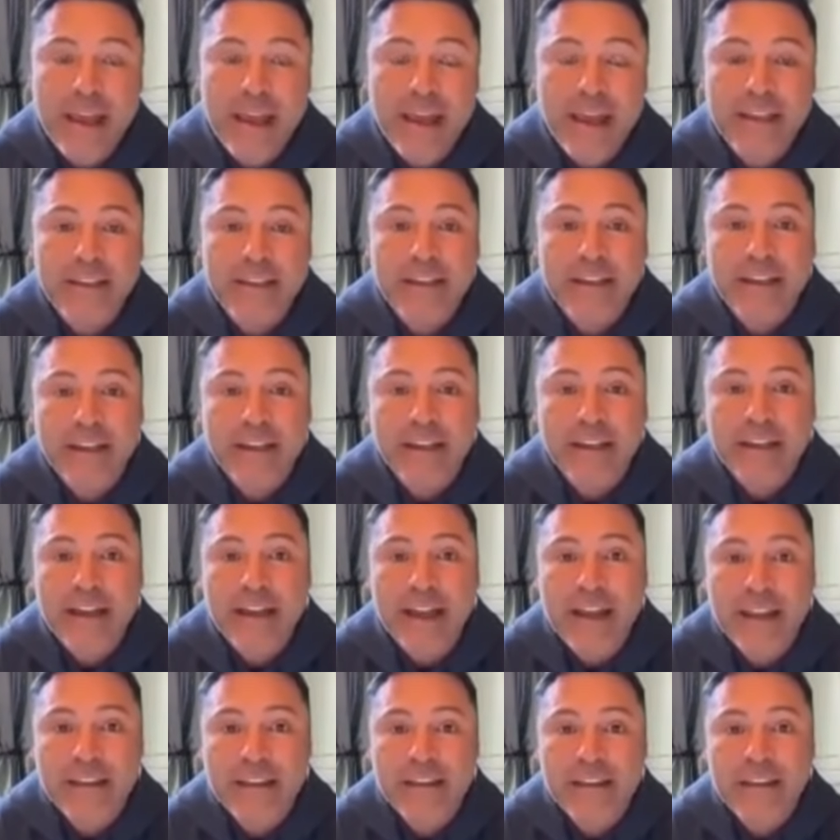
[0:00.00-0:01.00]
And uh,
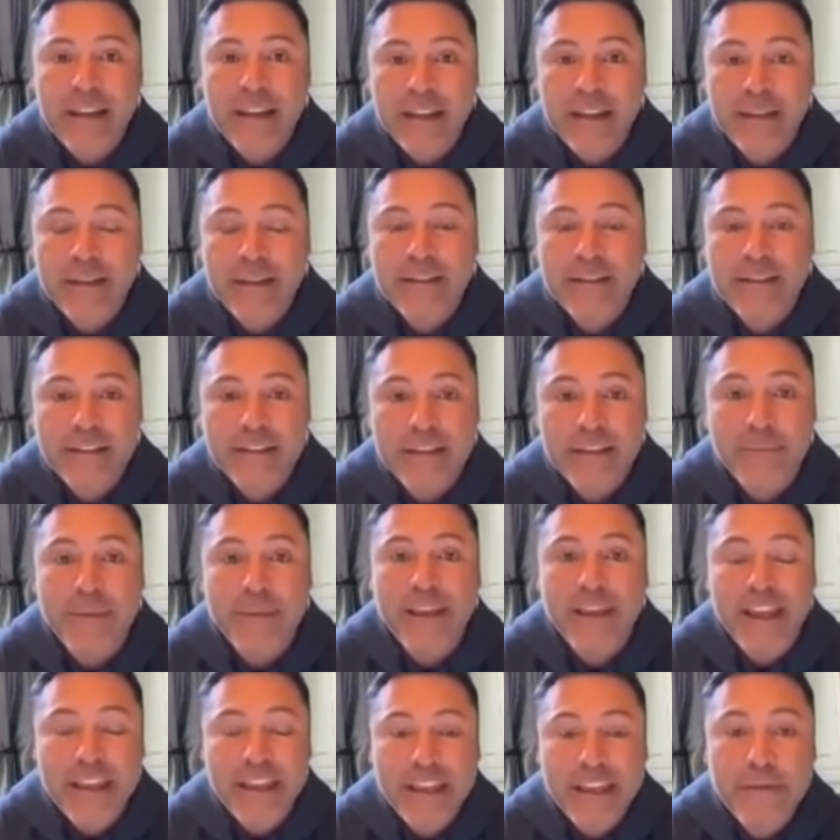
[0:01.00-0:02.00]
and and this is the
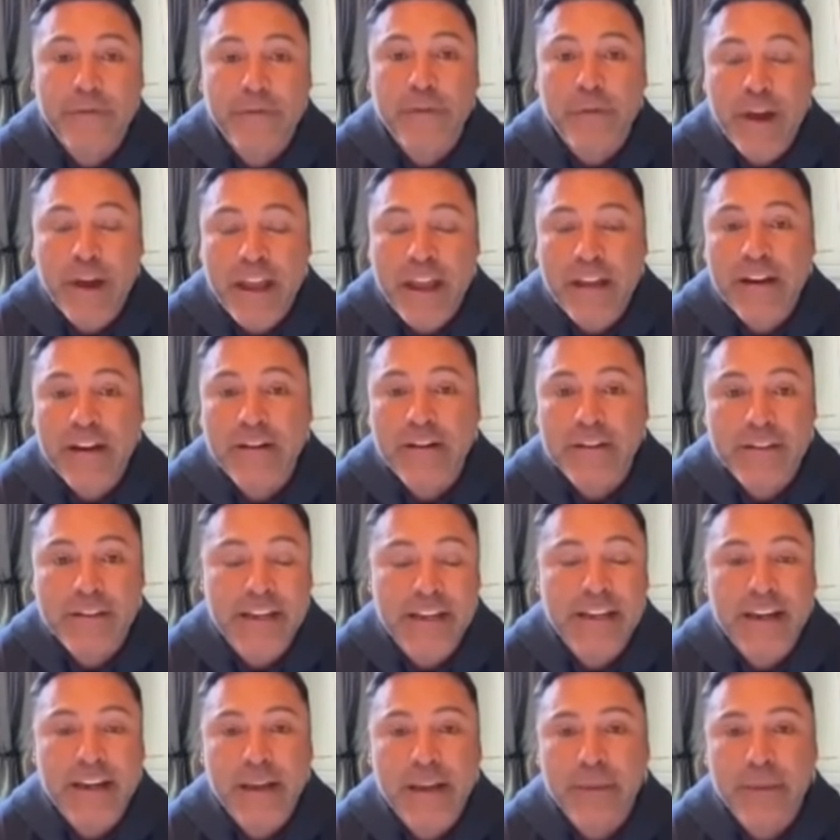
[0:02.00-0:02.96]
beginning for Ryan Garcia.